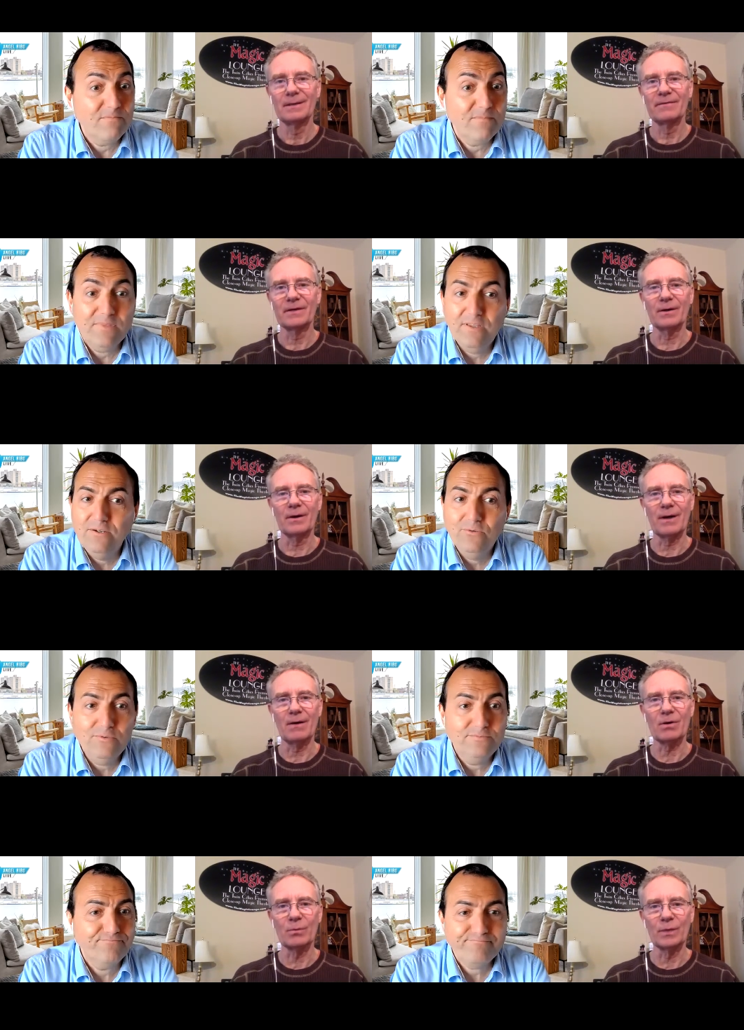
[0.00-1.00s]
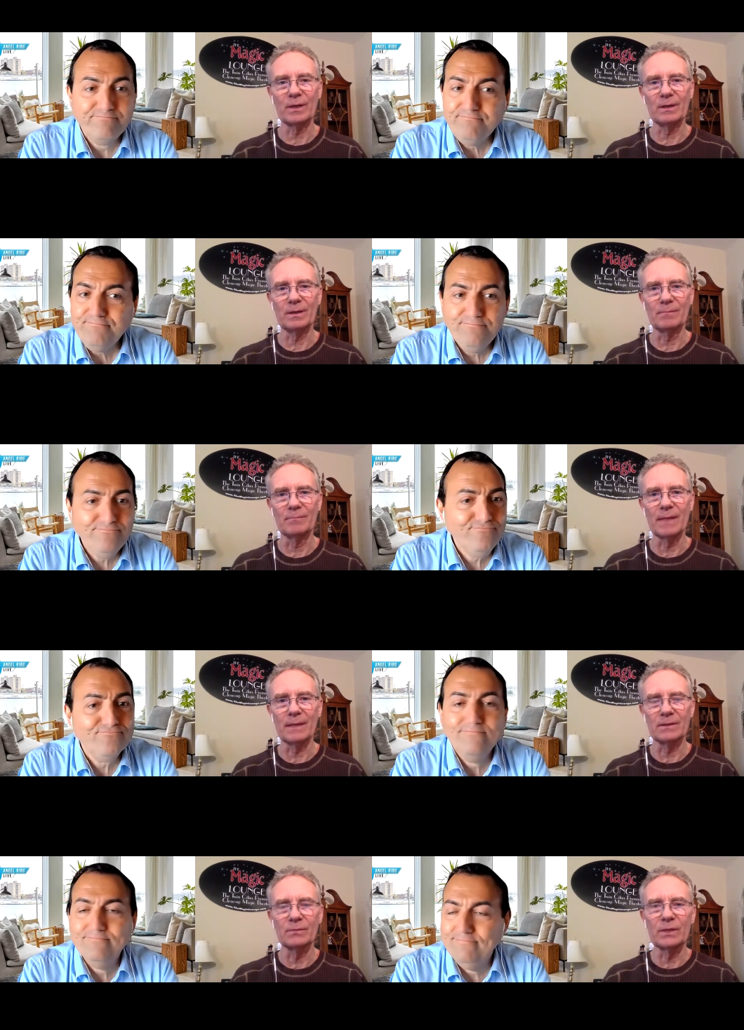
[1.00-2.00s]
Speaker 1: figure out how can we
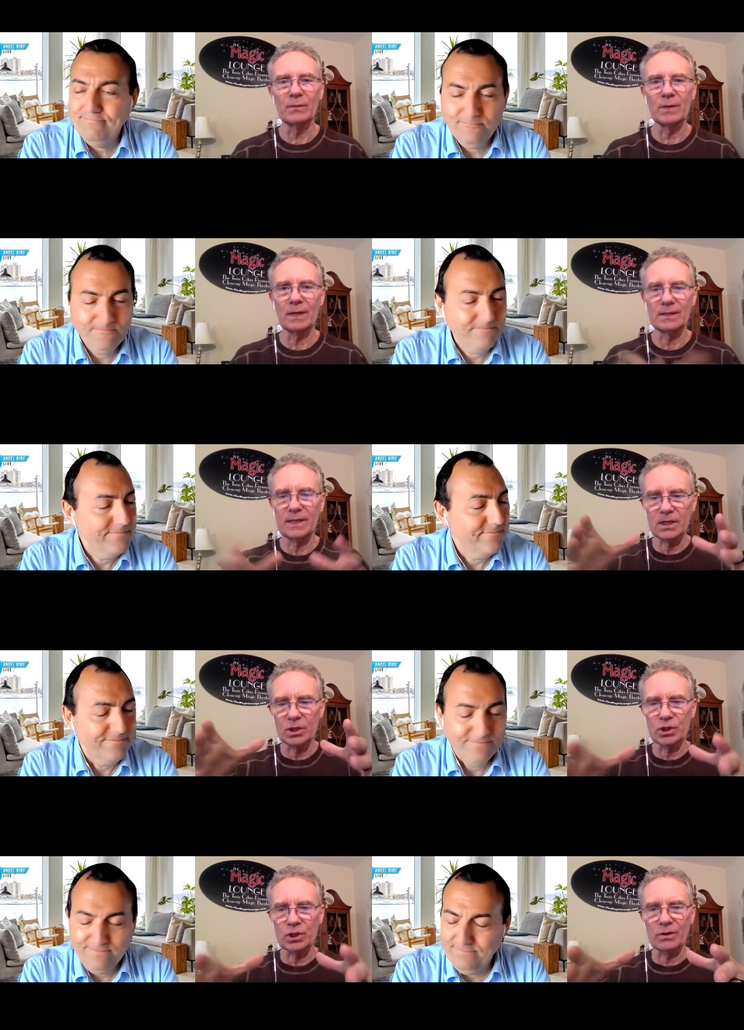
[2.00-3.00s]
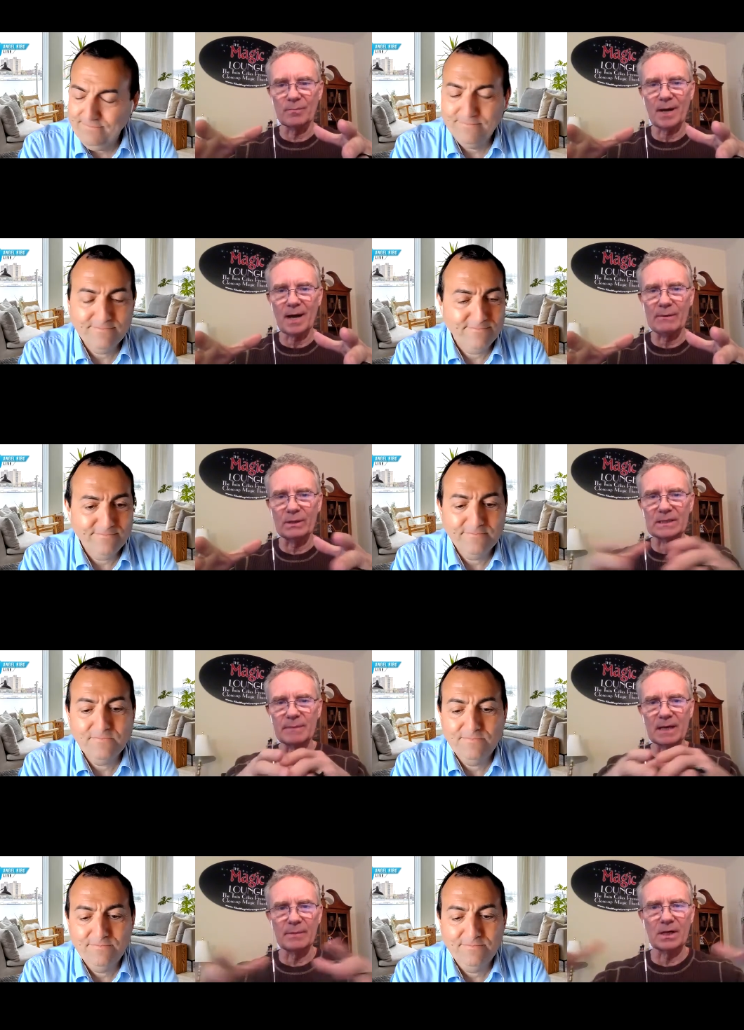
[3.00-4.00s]
make we don't want to take and share the pie but let's
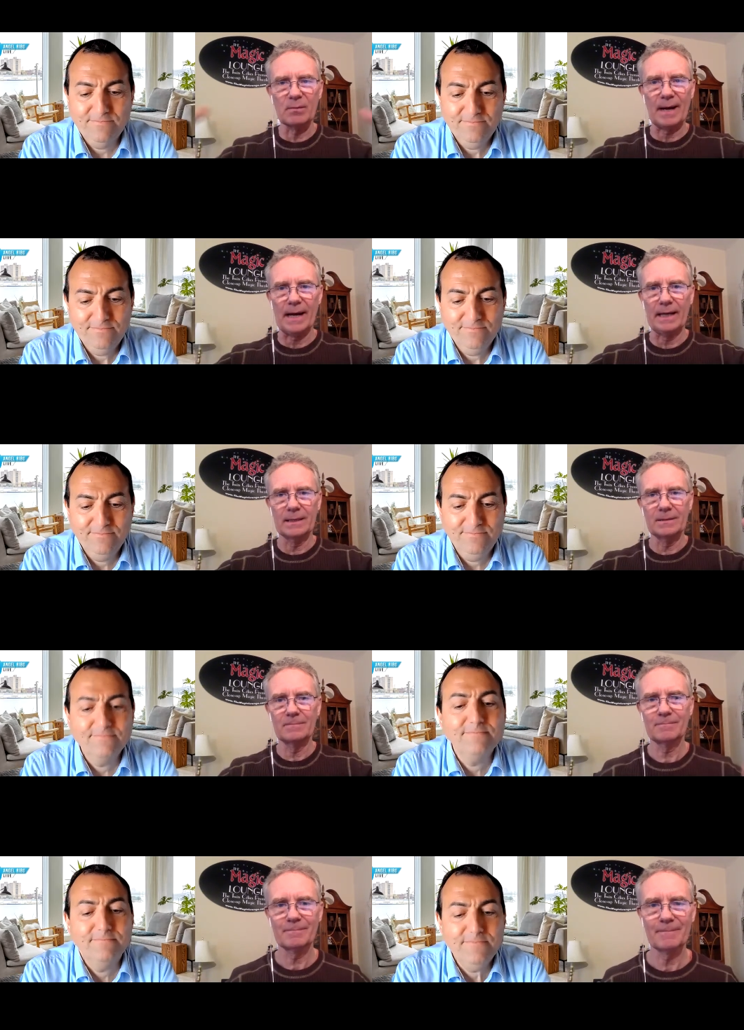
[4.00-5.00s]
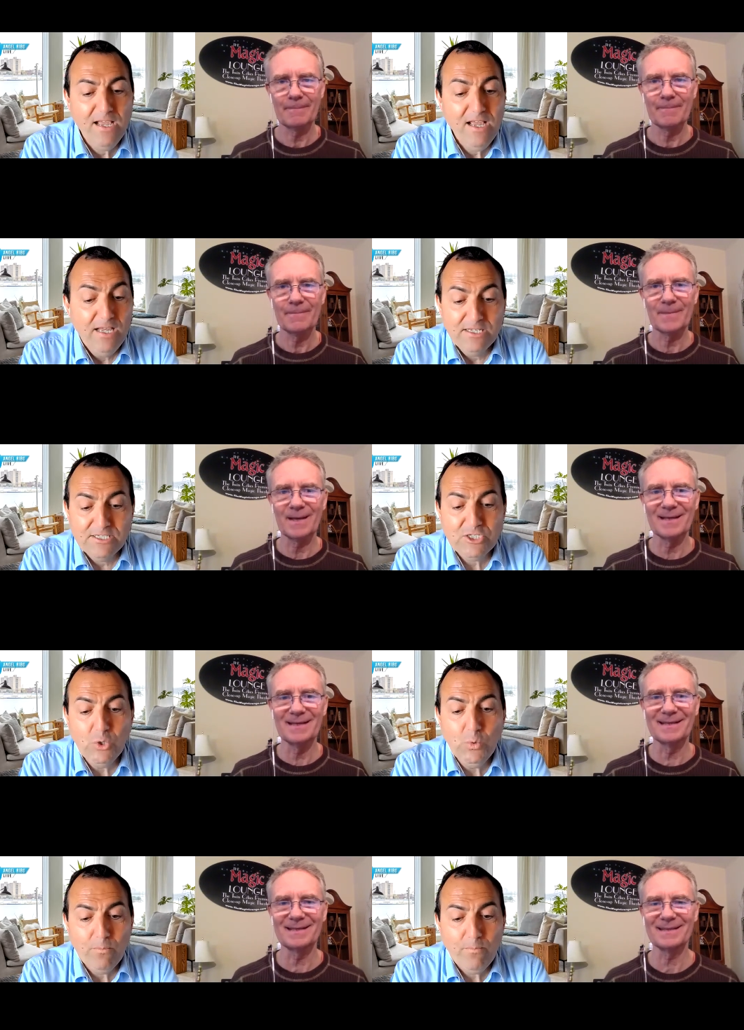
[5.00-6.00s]
make a bigger pie
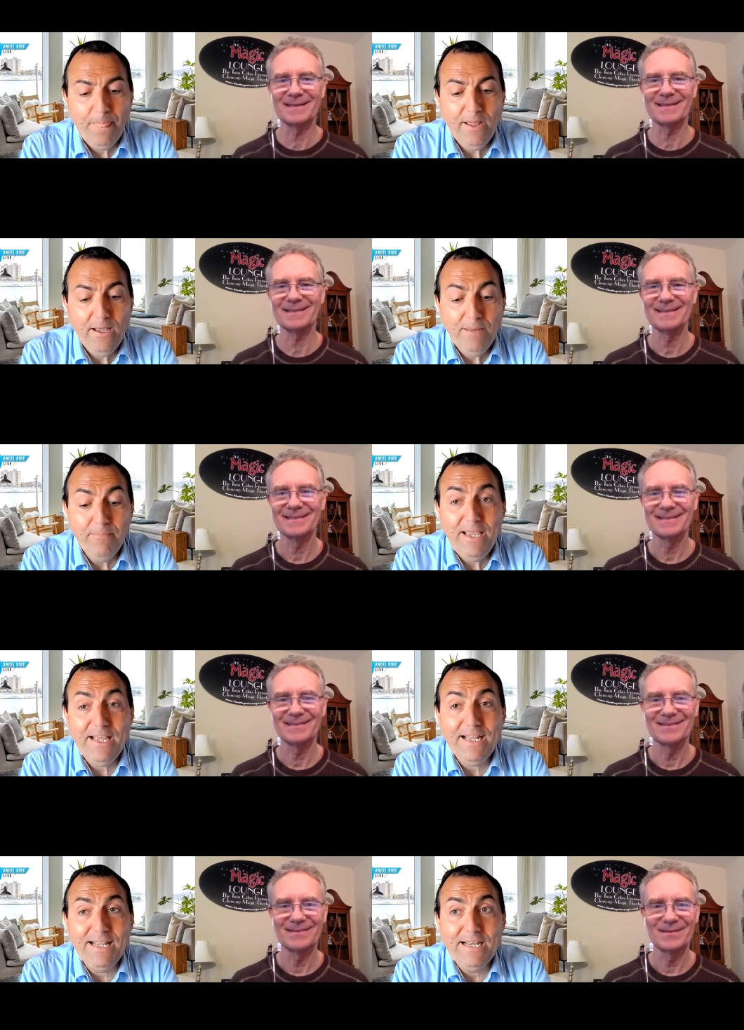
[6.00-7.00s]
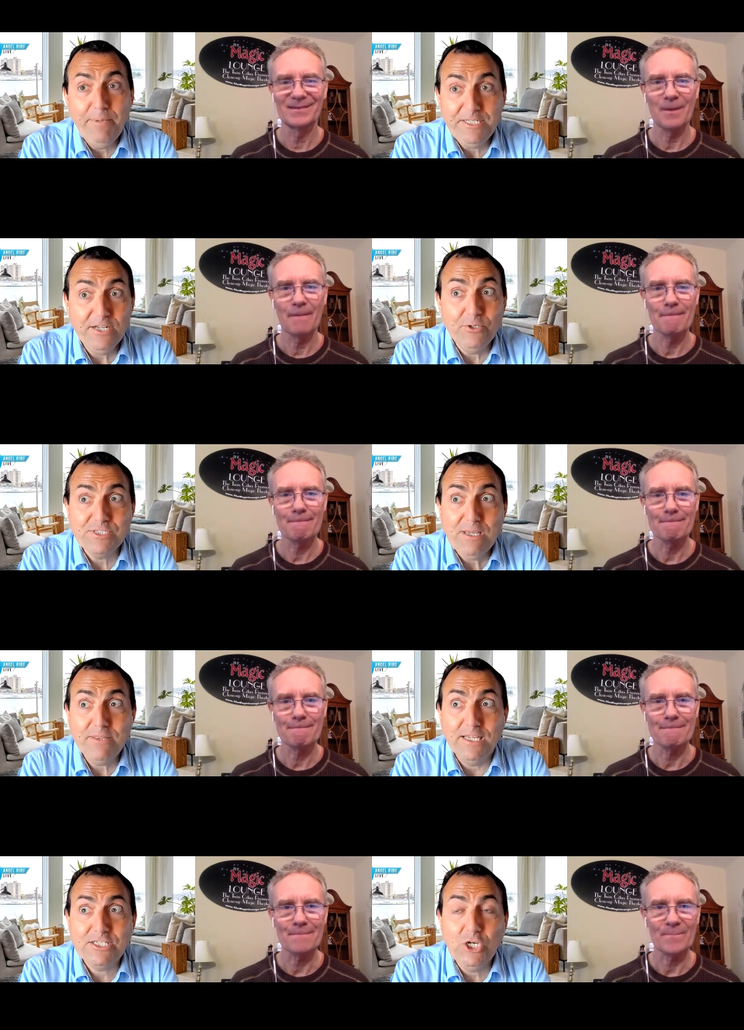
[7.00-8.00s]
Speaker 2: so um, let me tell you
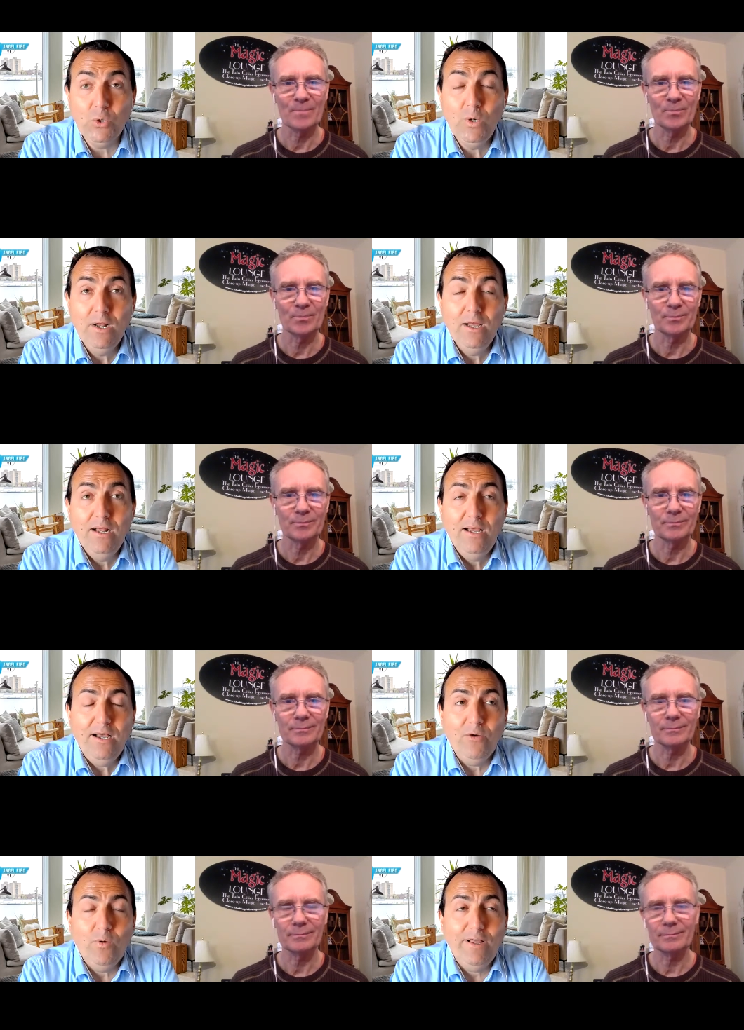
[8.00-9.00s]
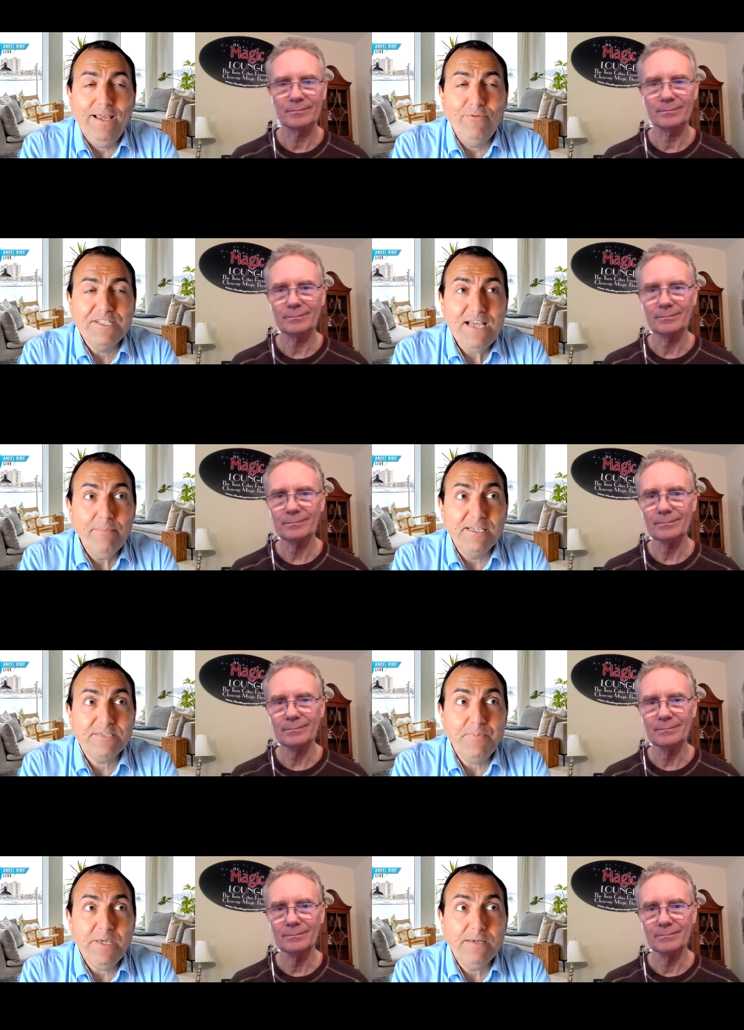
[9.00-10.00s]
something so every time i
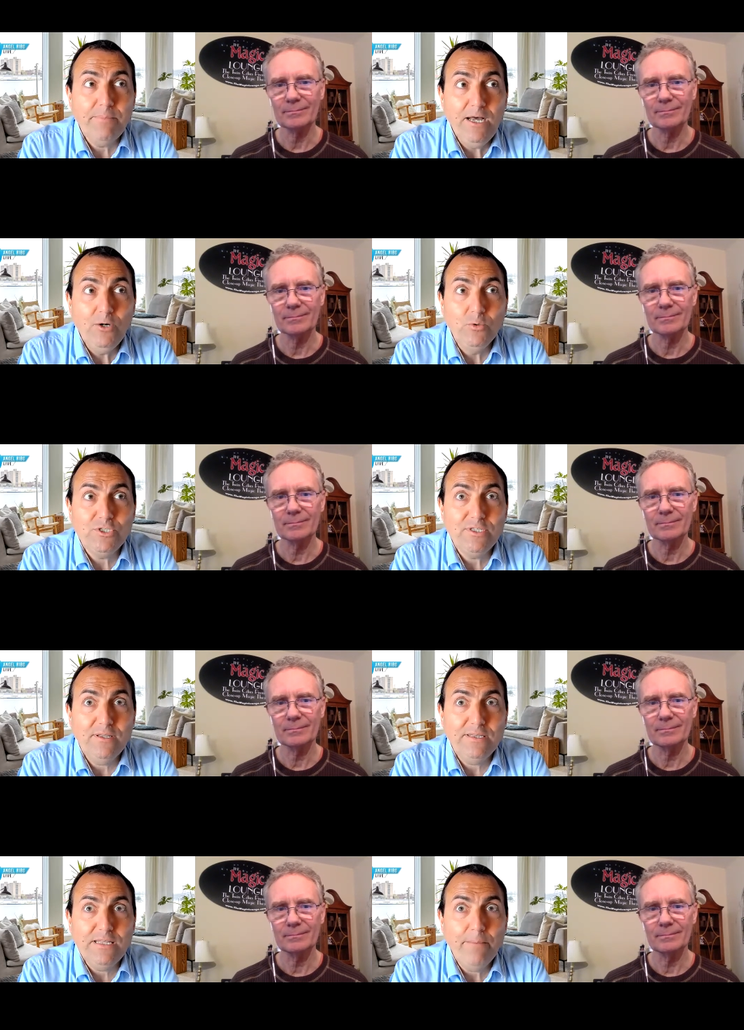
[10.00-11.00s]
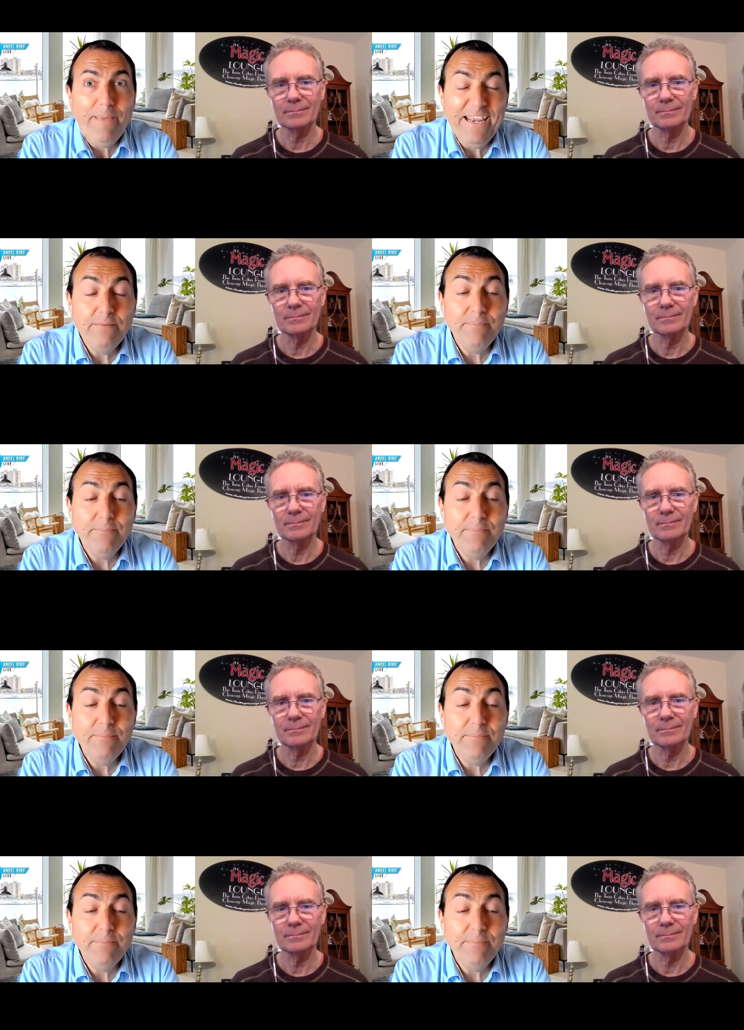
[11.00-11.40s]
speak about the main